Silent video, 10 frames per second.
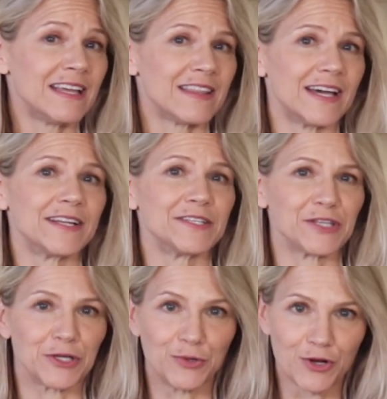That is
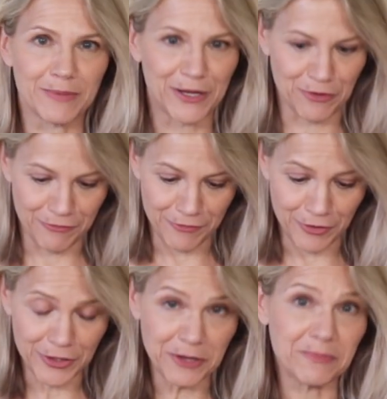a good amount of
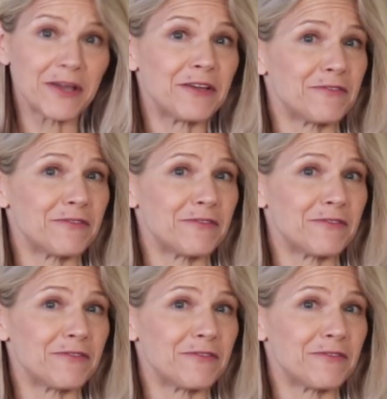volume,